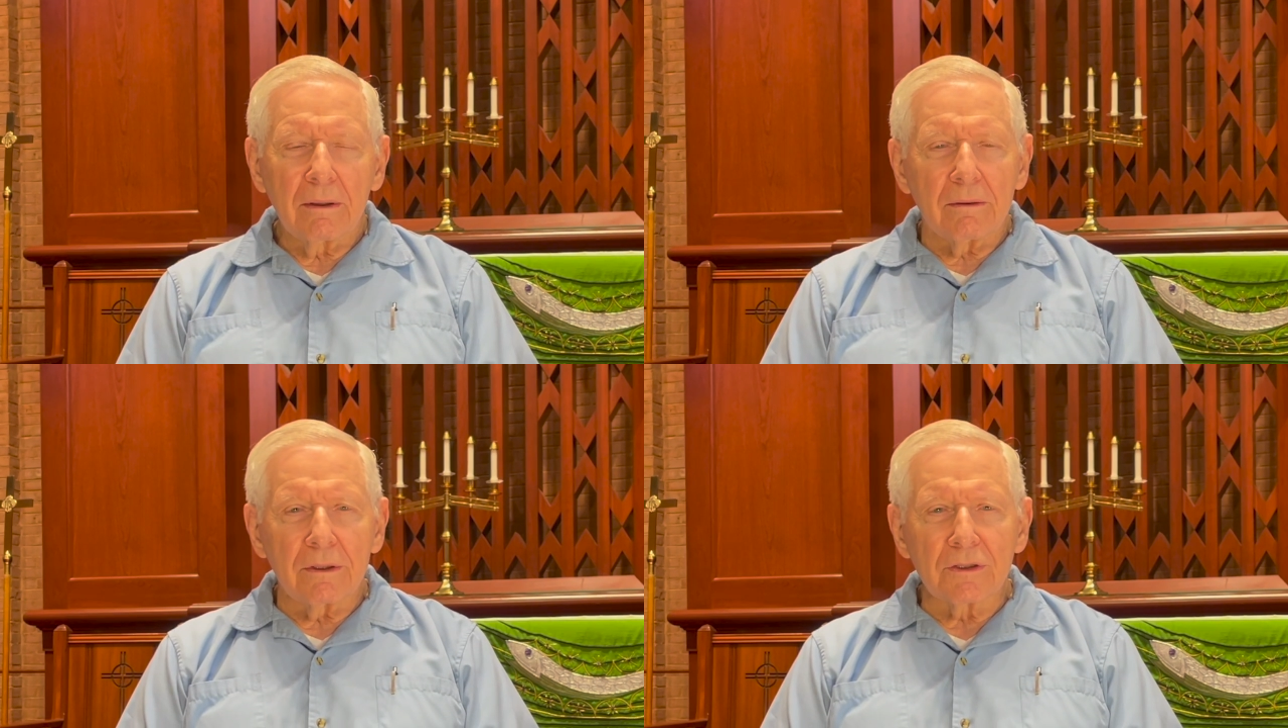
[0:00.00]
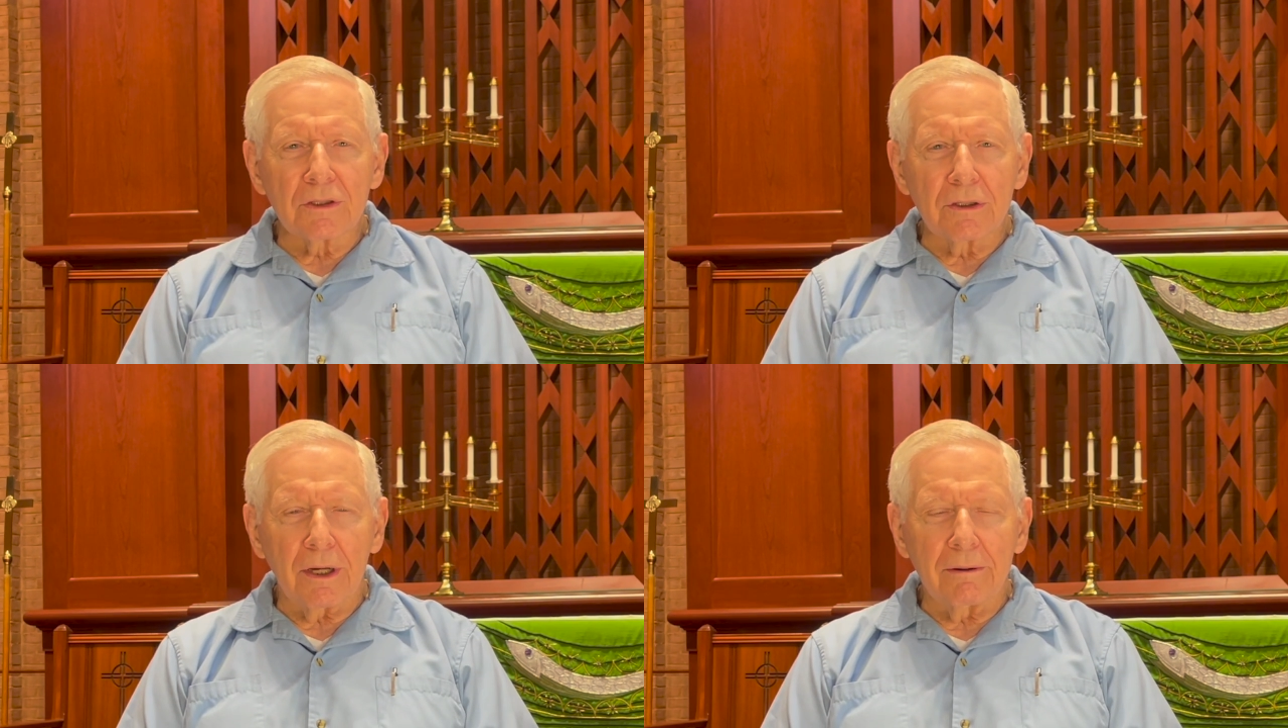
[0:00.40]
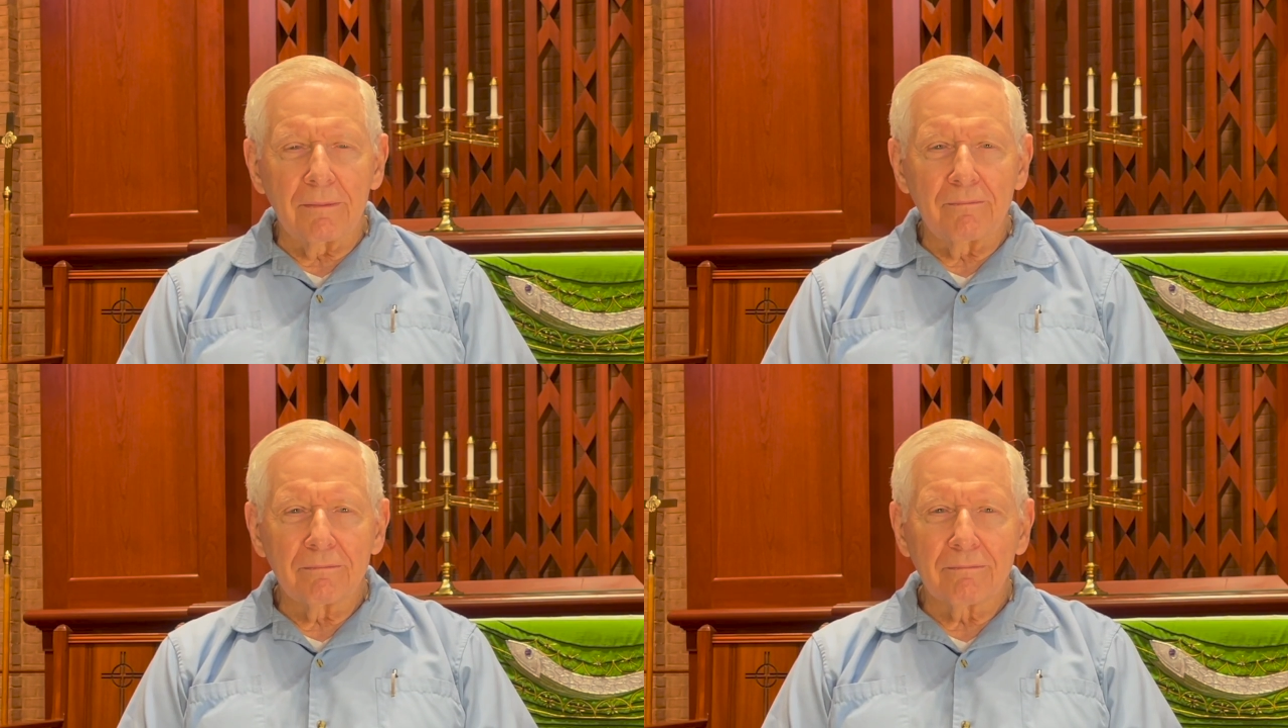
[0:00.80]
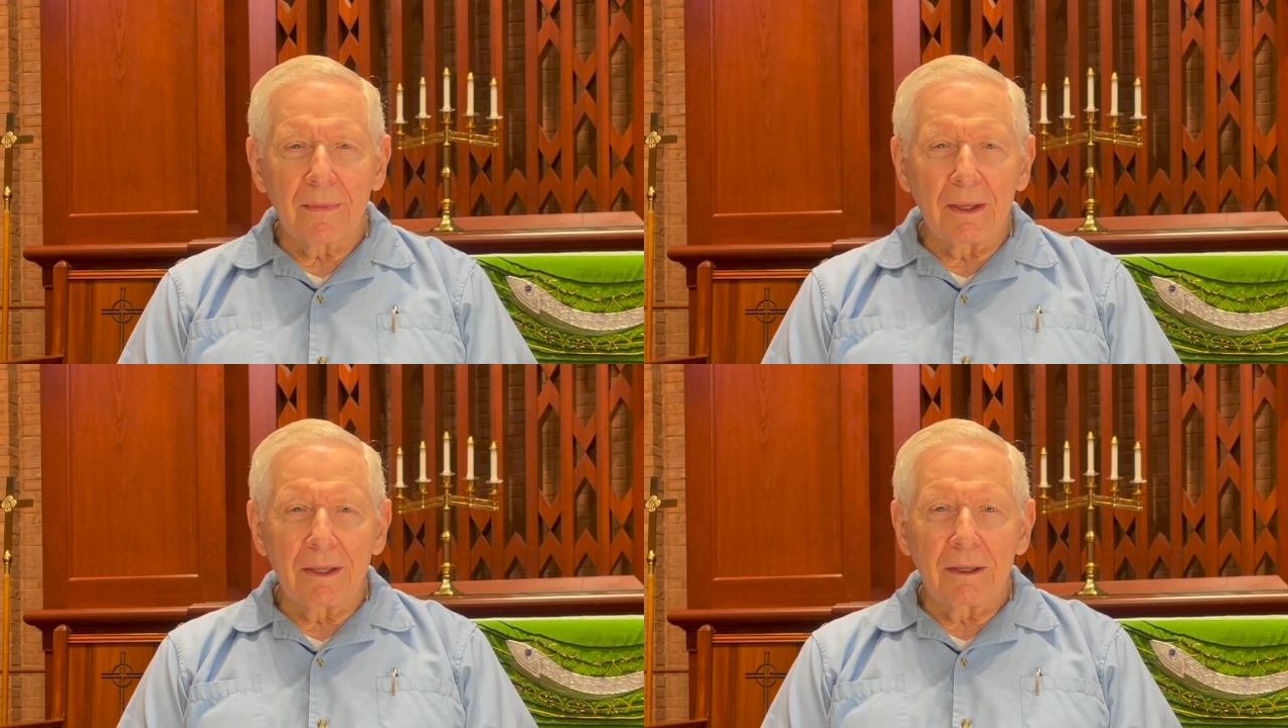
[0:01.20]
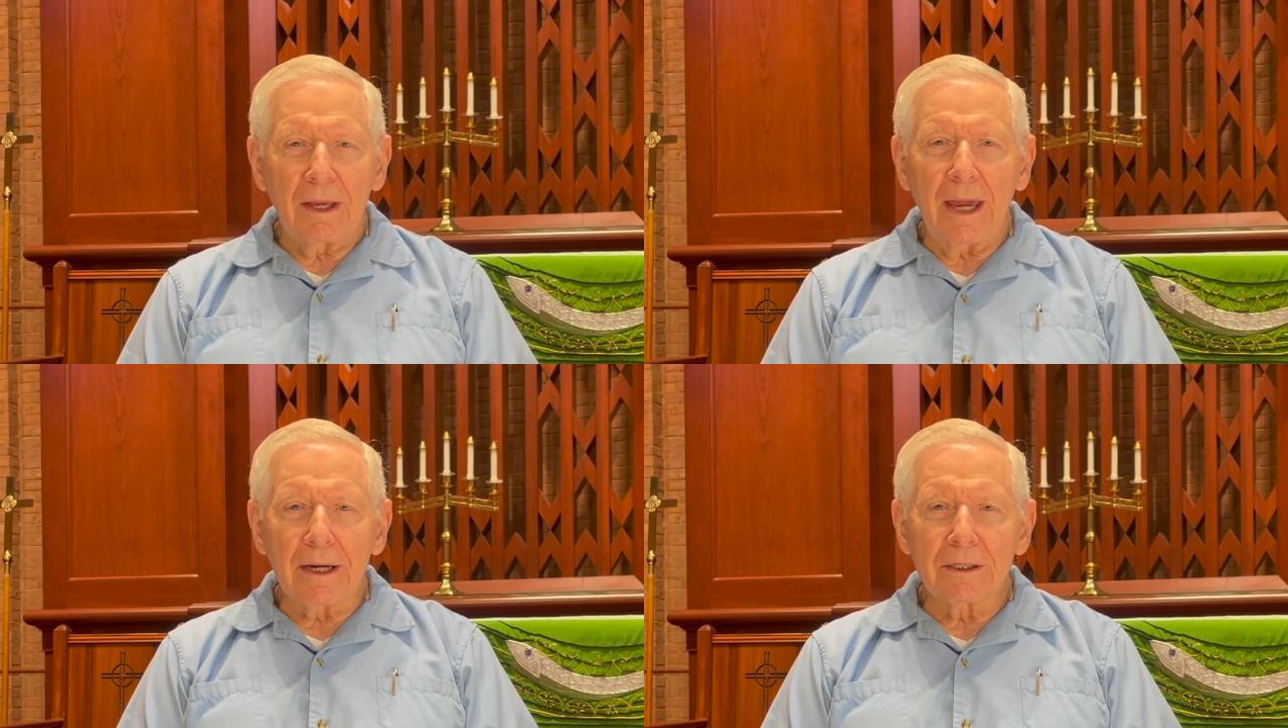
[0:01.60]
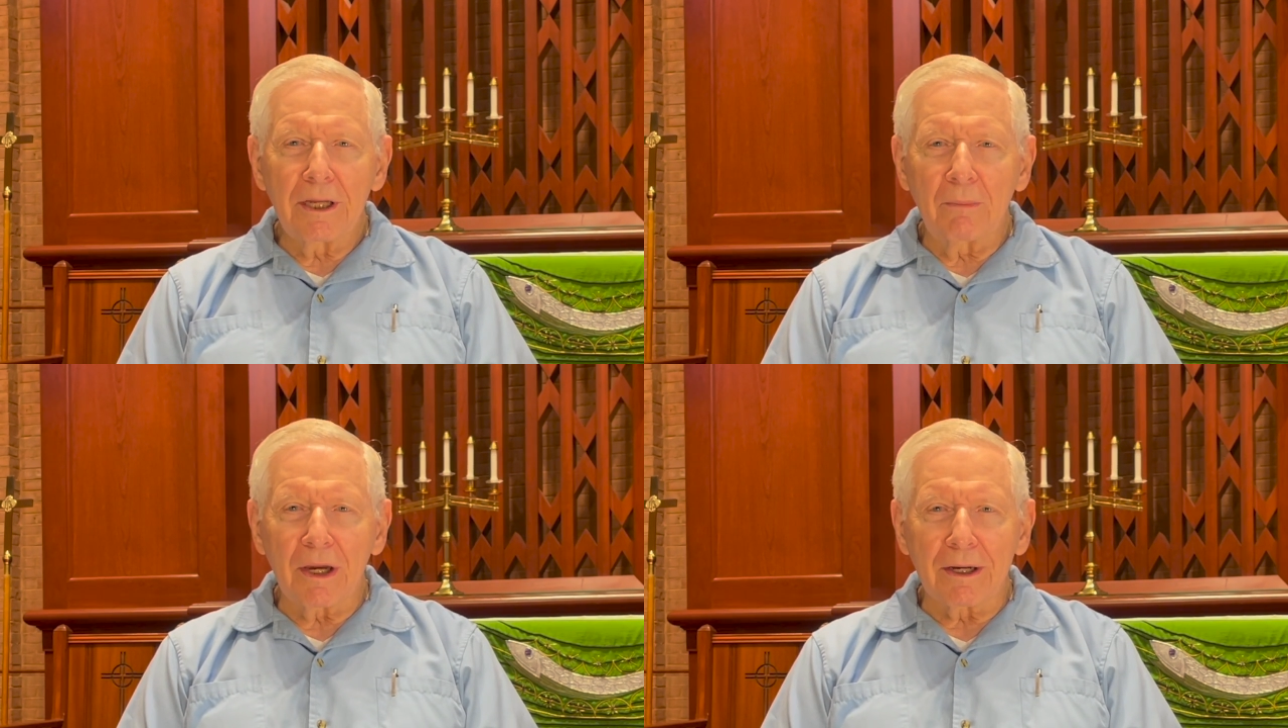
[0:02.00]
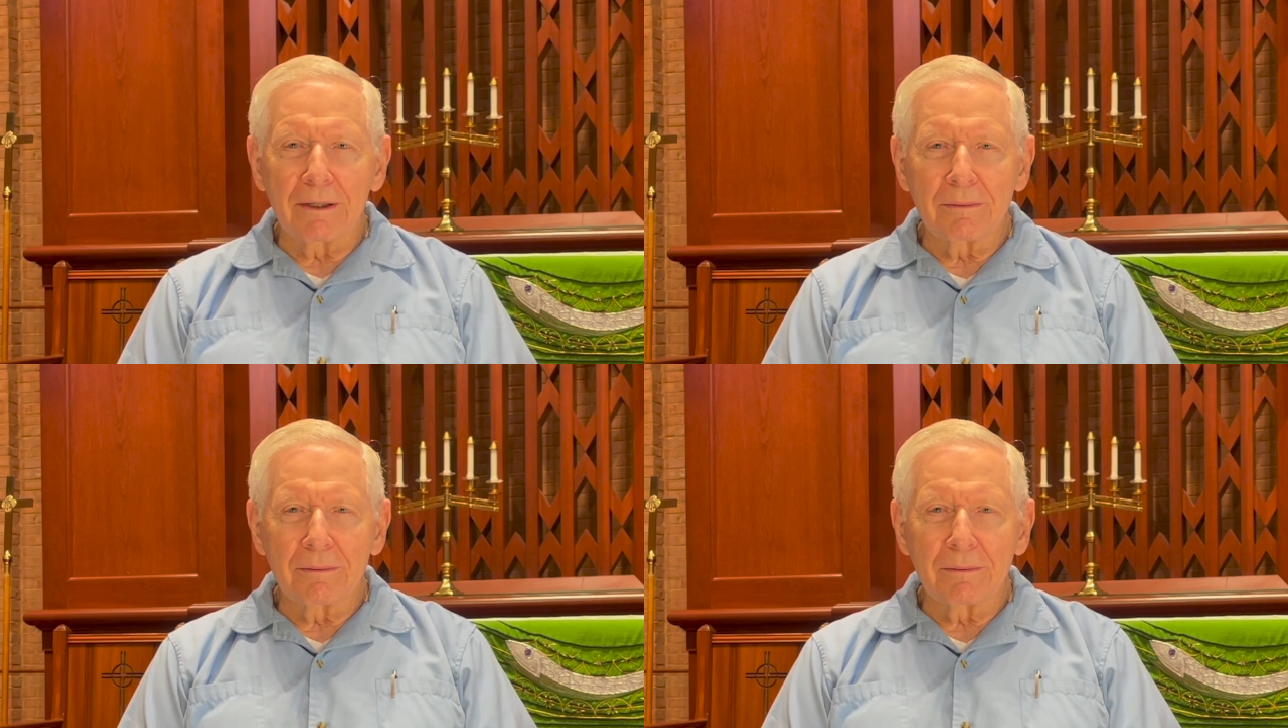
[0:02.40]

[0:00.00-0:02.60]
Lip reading: this academic